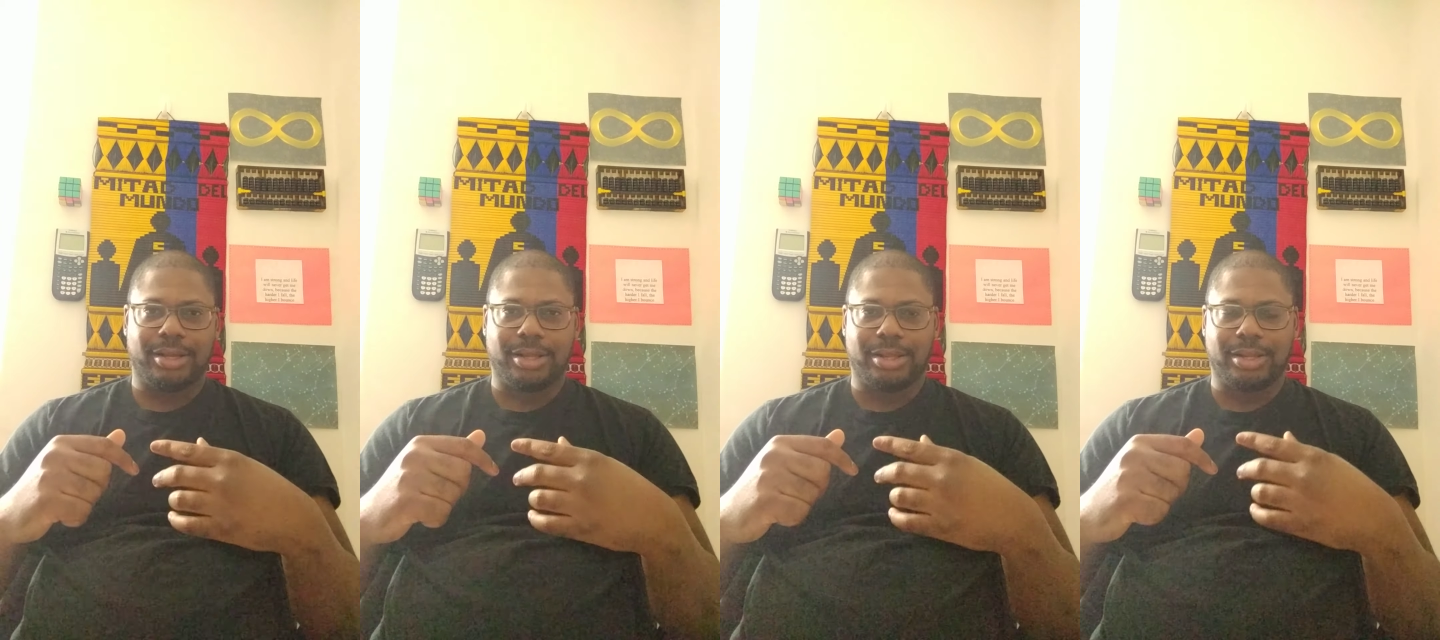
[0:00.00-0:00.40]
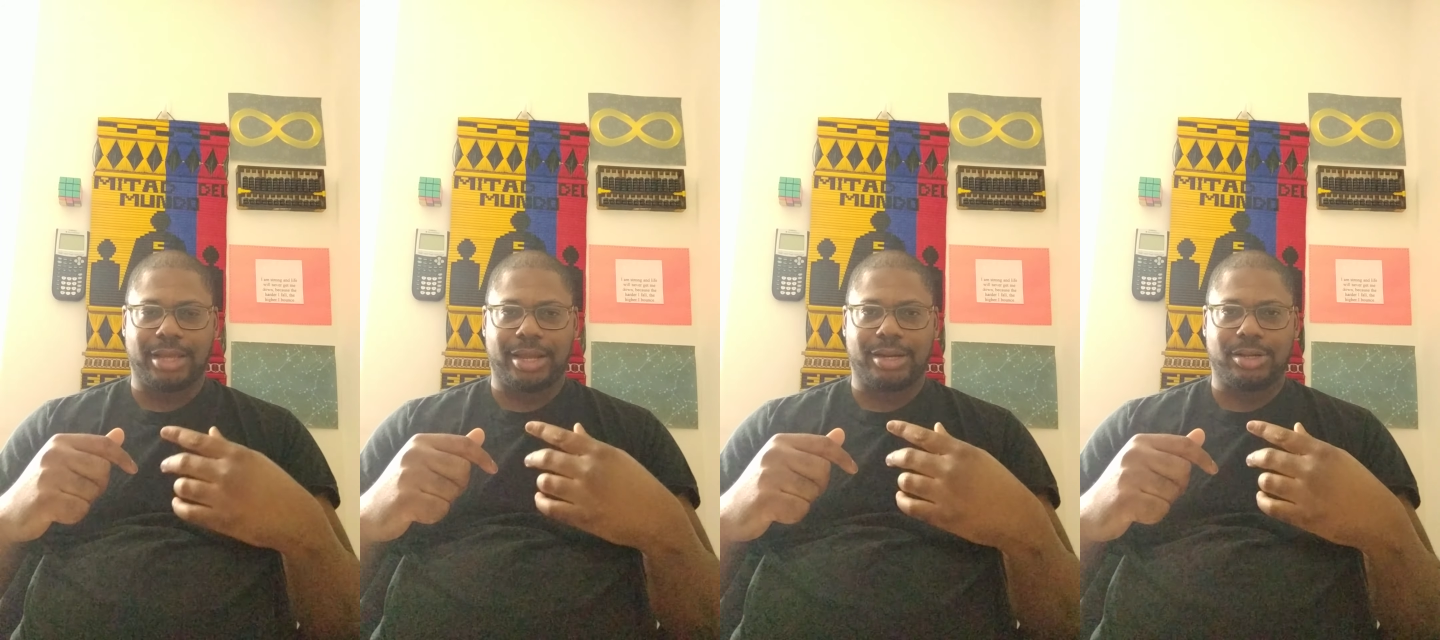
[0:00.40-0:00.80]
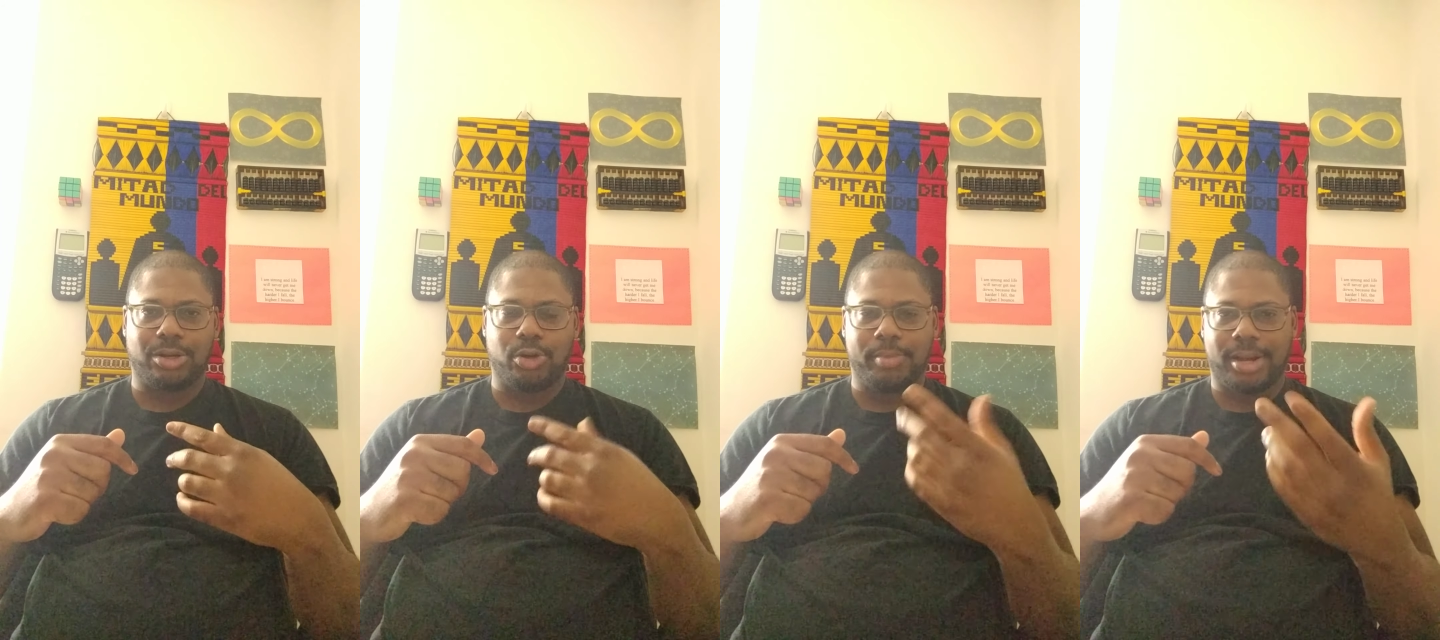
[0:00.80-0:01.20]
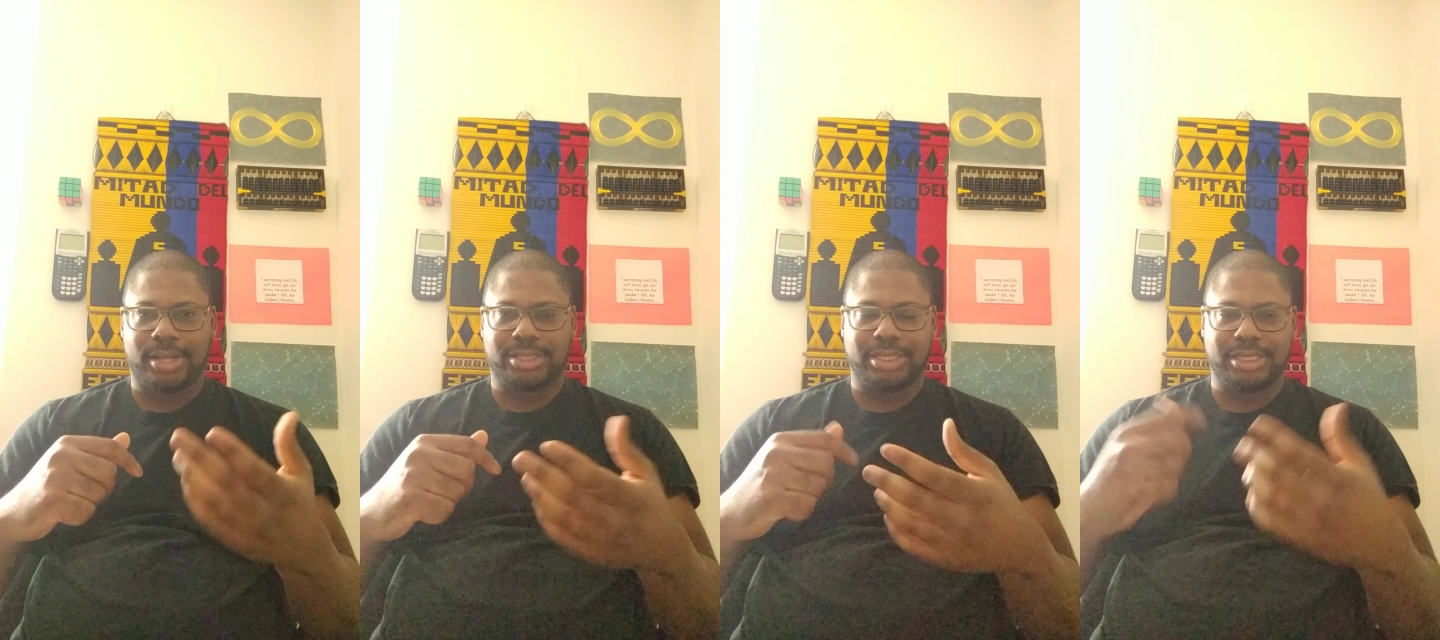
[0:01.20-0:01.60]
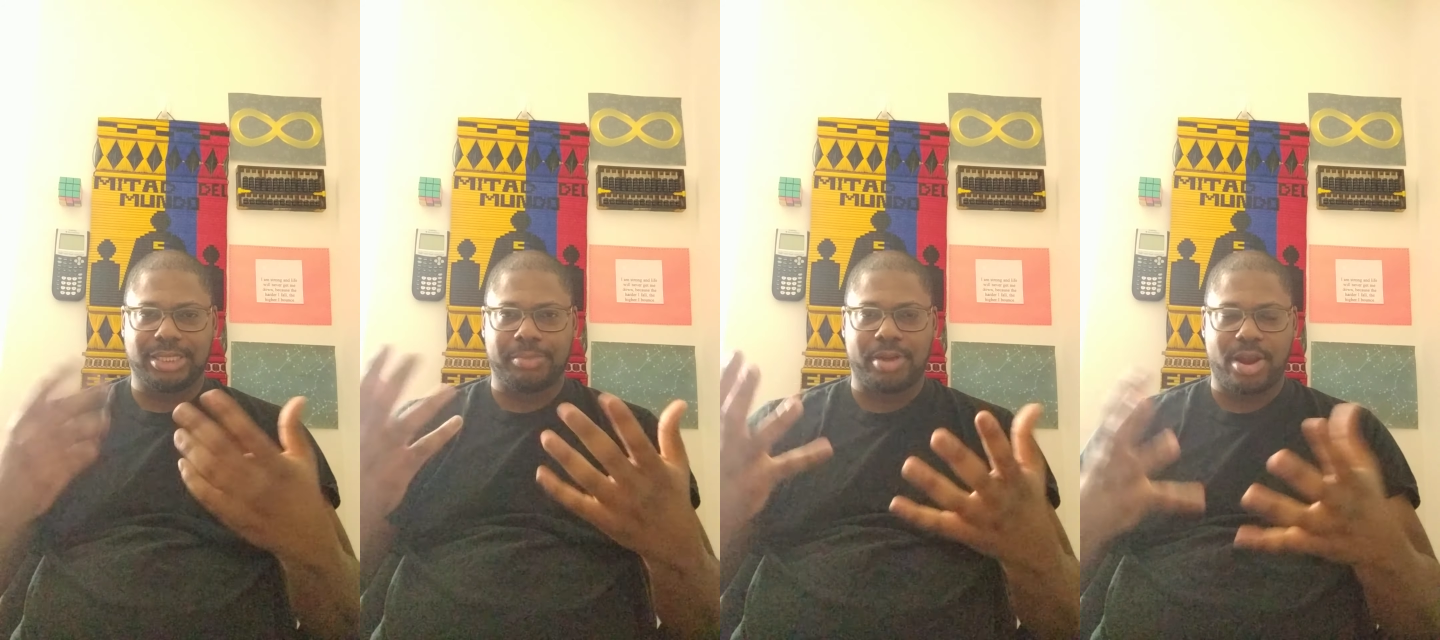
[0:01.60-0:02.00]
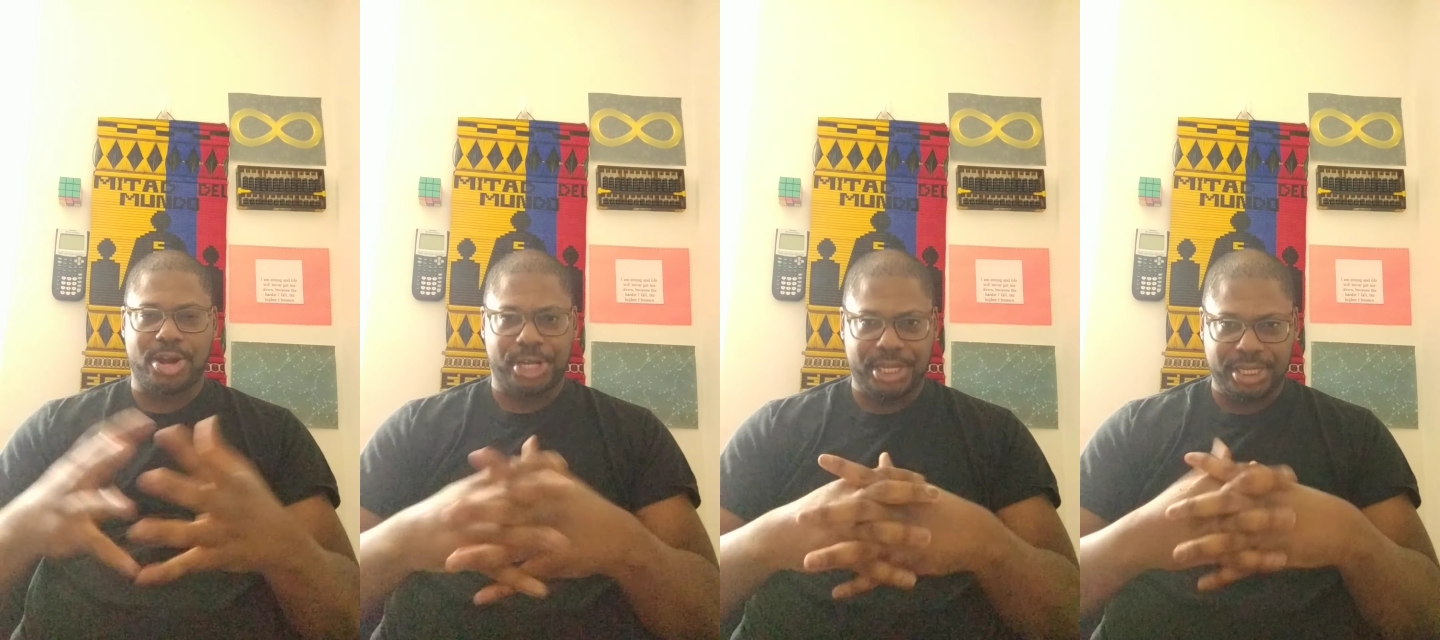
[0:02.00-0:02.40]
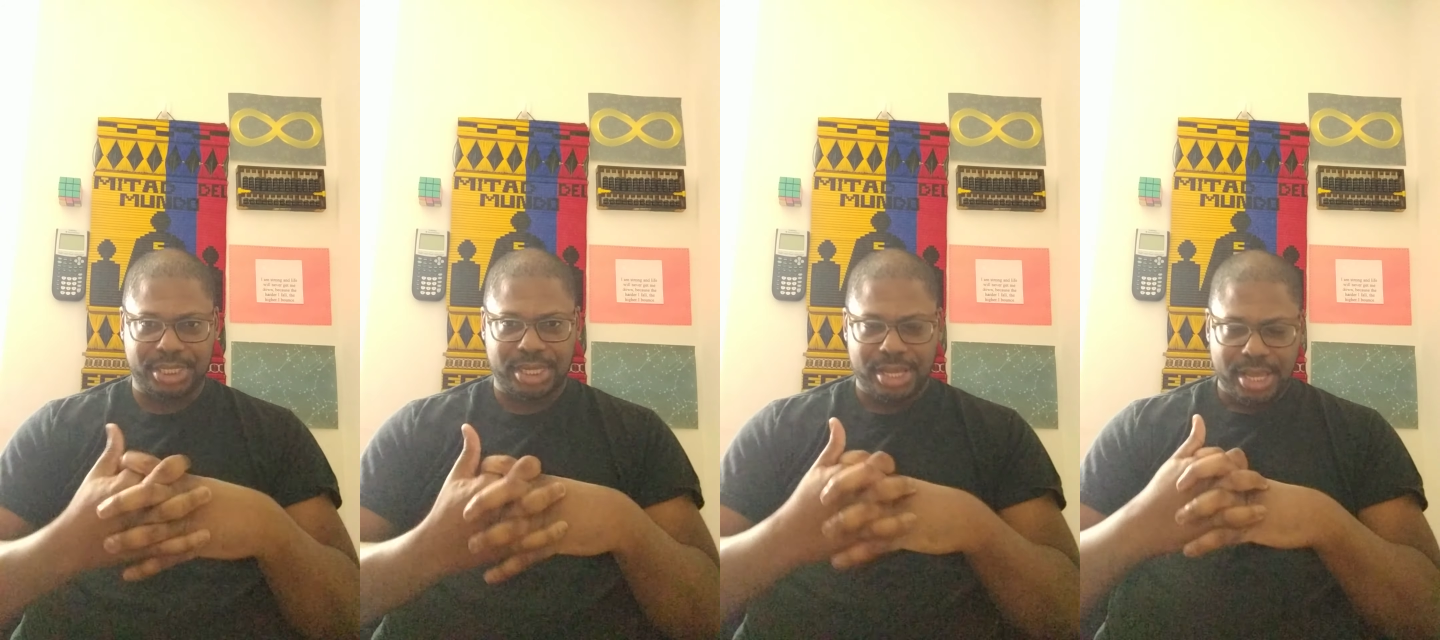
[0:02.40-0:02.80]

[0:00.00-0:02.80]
a lot of homages and parodies,